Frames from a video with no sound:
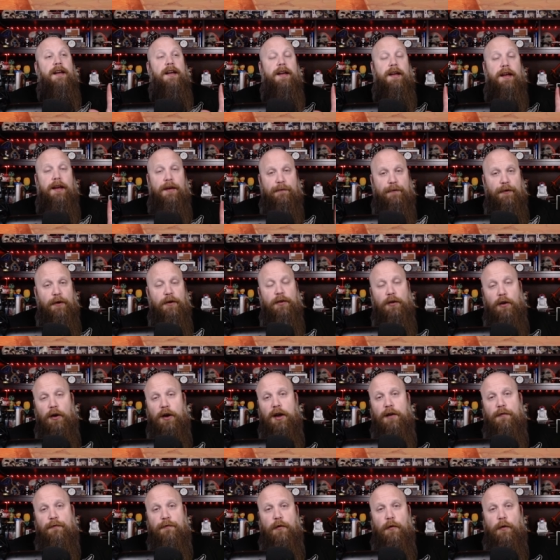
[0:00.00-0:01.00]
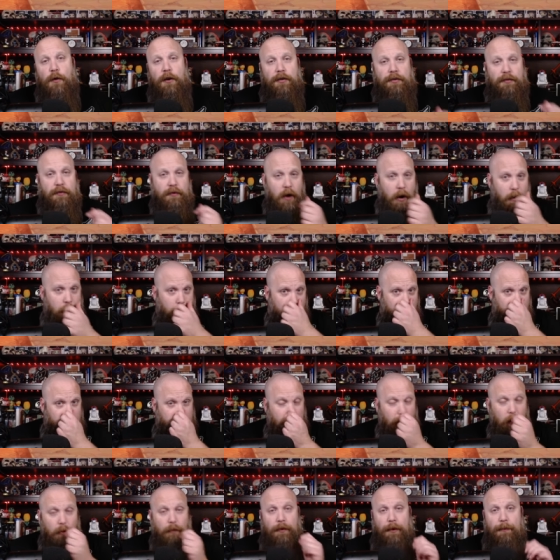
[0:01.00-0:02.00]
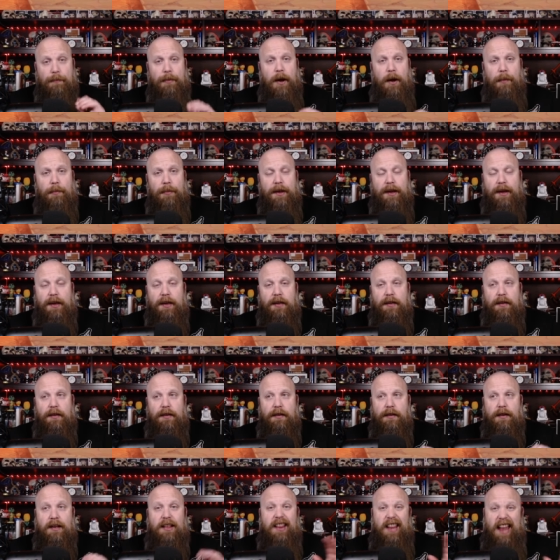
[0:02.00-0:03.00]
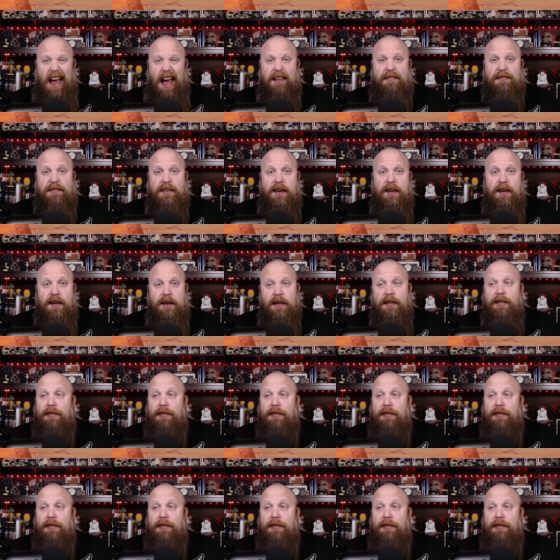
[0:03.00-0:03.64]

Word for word: if you're looking for a Star Wars The Old Republic classic,